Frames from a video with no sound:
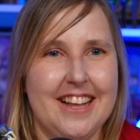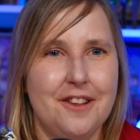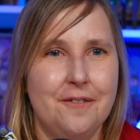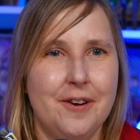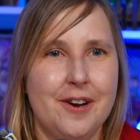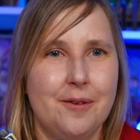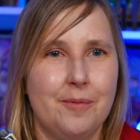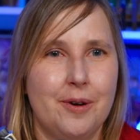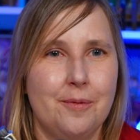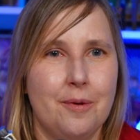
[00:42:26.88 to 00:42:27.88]
I love reading
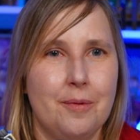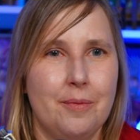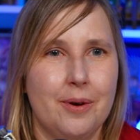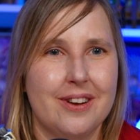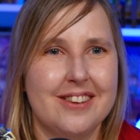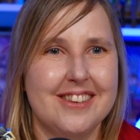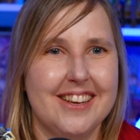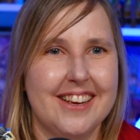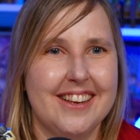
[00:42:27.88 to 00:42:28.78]
Wonder Woman books.